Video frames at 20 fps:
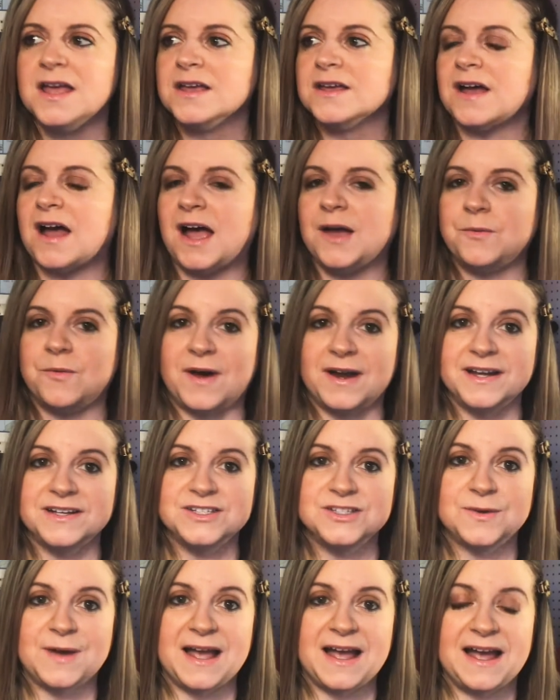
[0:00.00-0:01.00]
I wanted
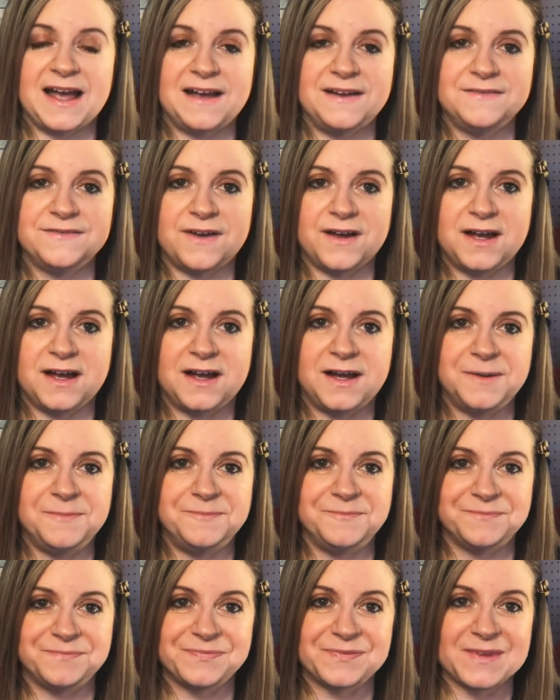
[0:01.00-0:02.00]
to have um,
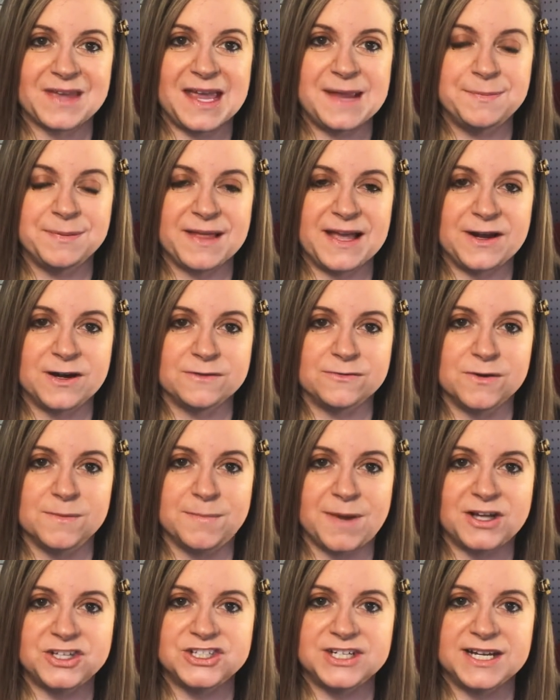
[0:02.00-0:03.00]
a planner for
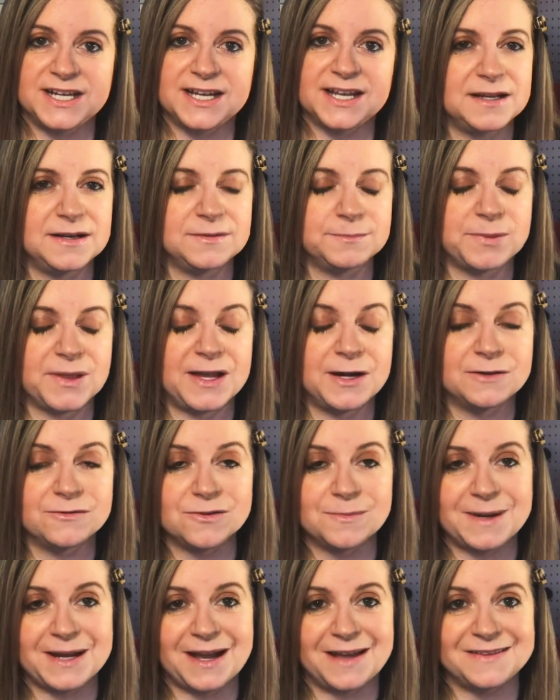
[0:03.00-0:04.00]
budgeting, a planner for
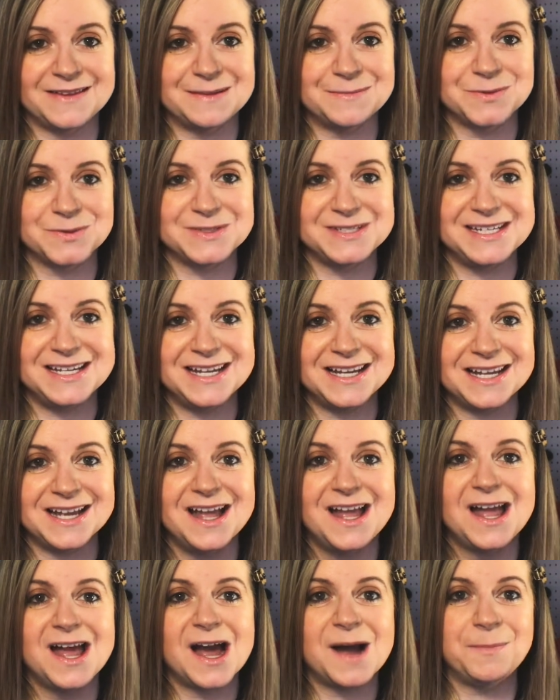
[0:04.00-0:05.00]
my online boutique,
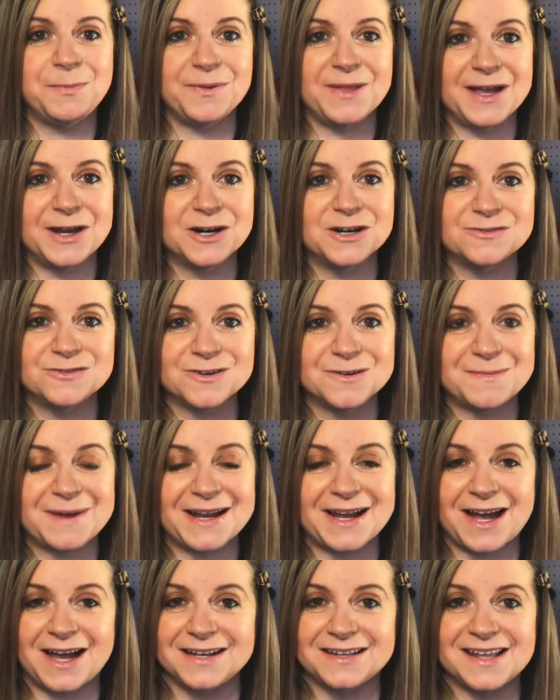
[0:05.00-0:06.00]
a planner for my
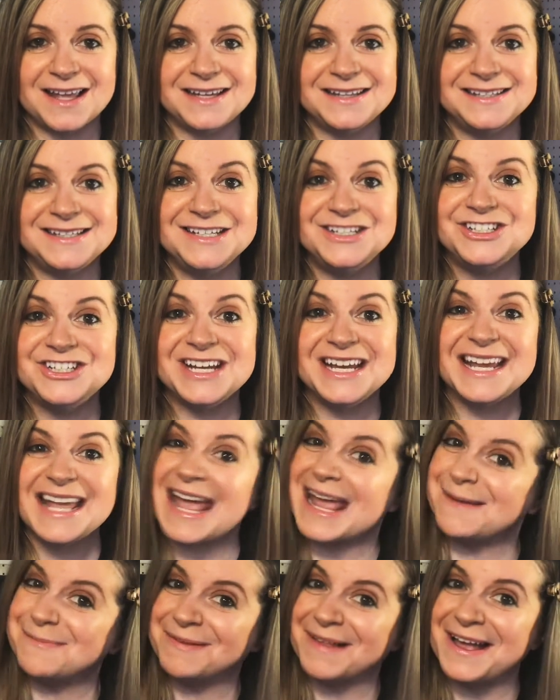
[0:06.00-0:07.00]
online teaching,
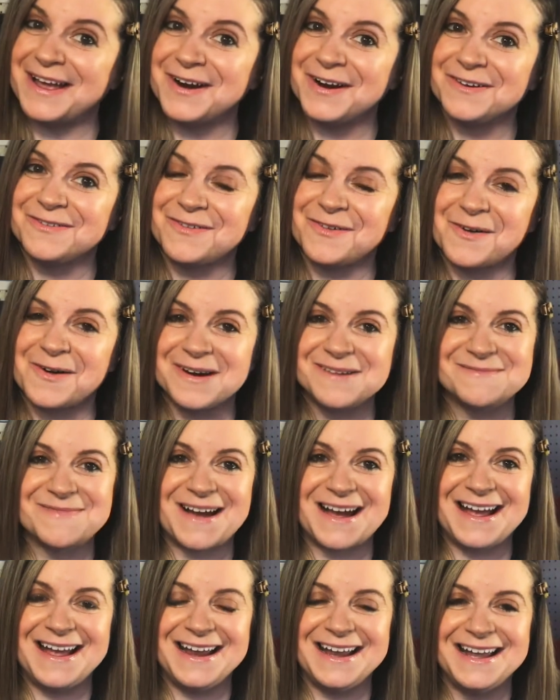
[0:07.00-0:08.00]
a planner for
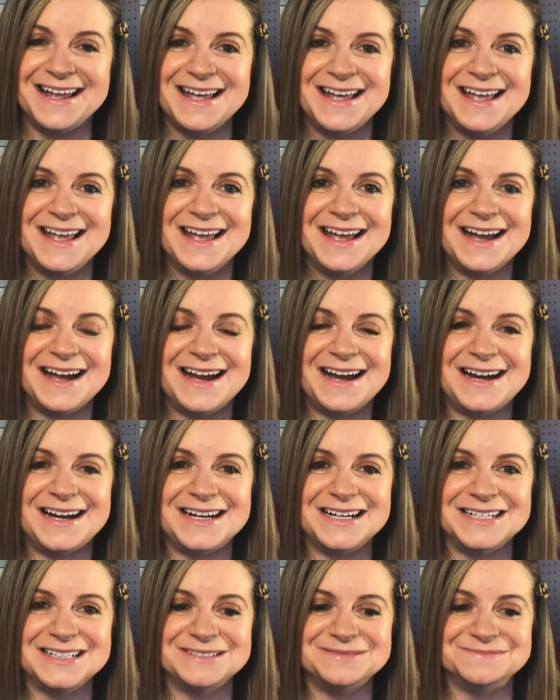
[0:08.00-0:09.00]
my,
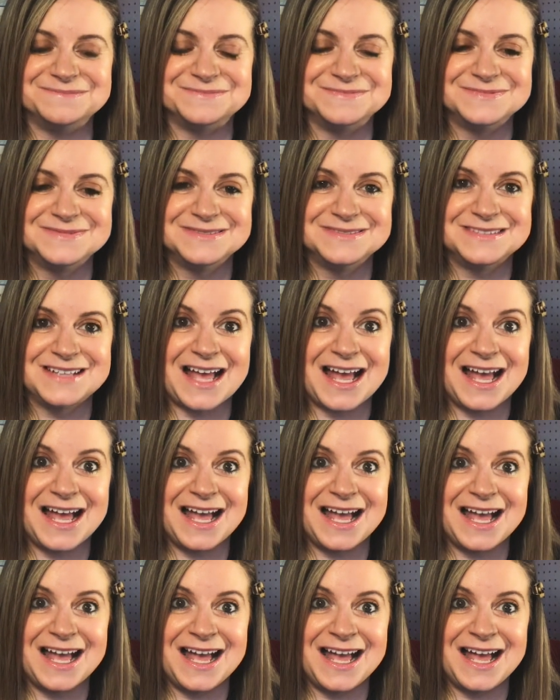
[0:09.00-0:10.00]
um,
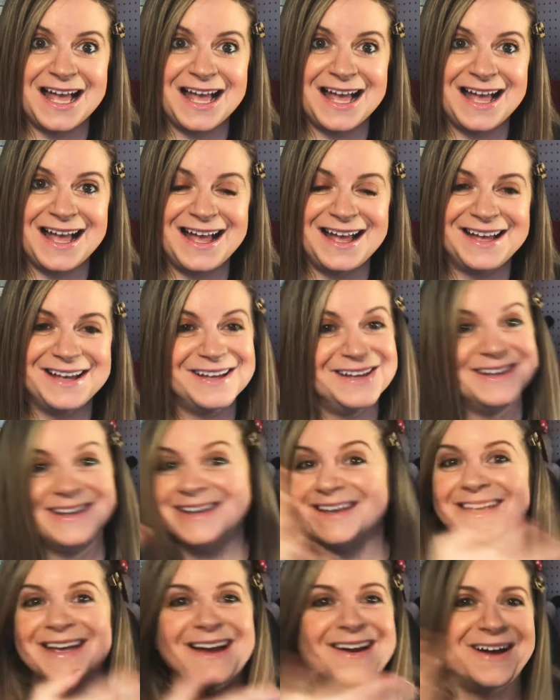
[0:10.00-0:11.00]
ah,
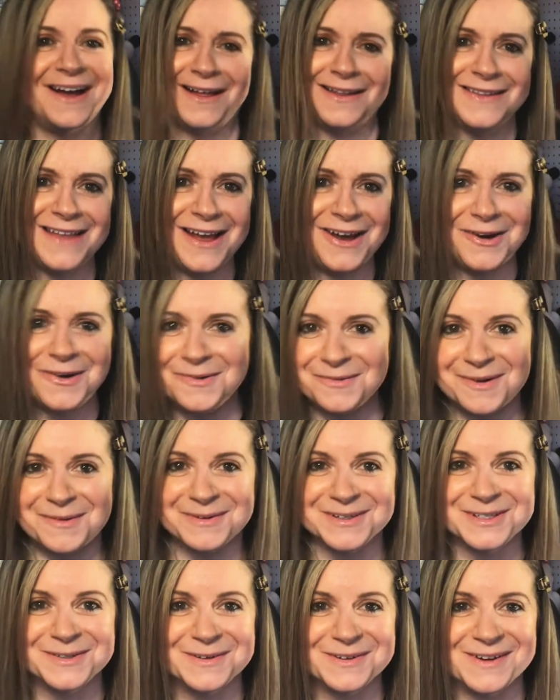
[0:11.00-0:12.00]
hello, what we're
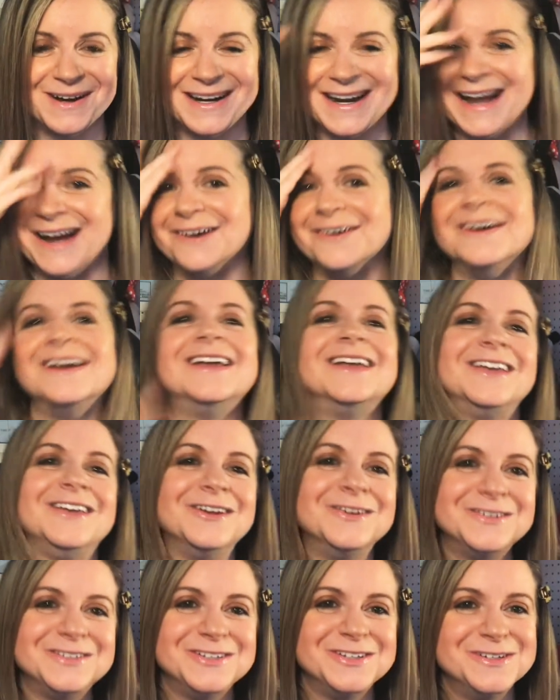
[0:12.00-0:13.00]
doing right now,
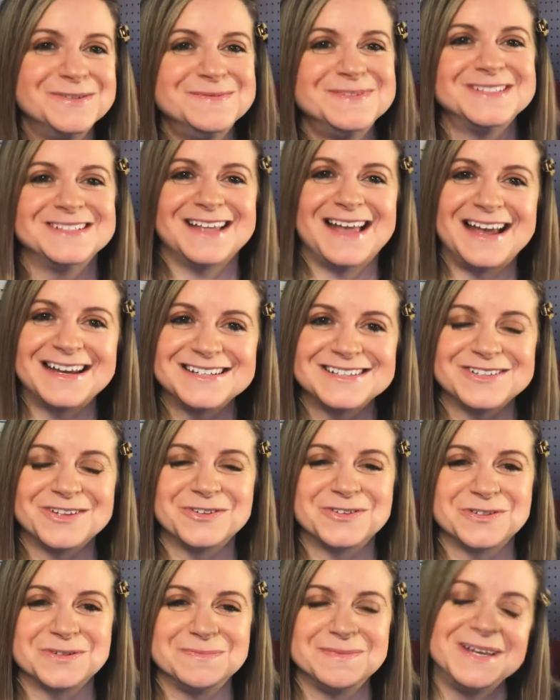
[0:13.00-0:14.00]
YouTube slash
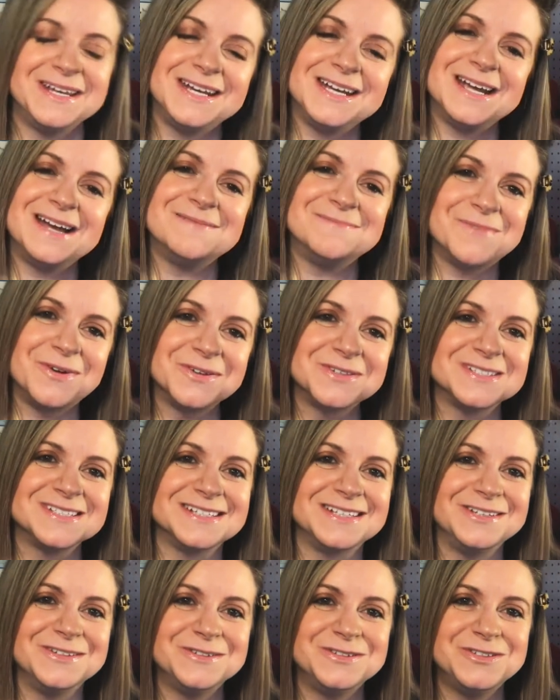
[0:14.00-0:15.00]
social media,
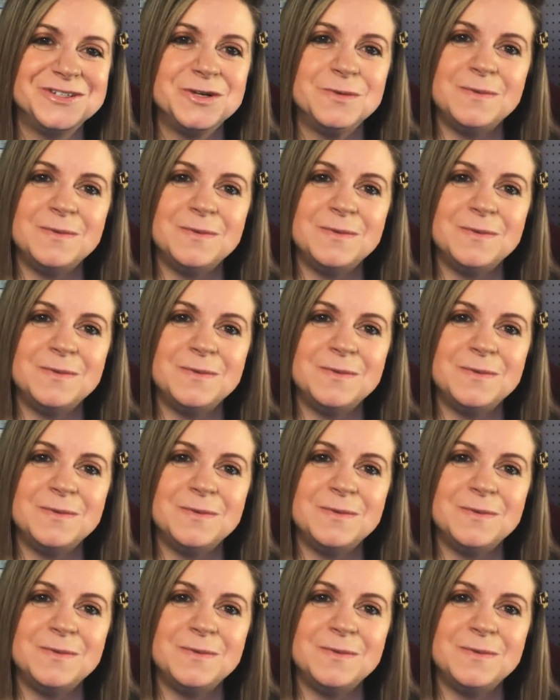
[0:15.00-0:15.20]
mostly YouTube,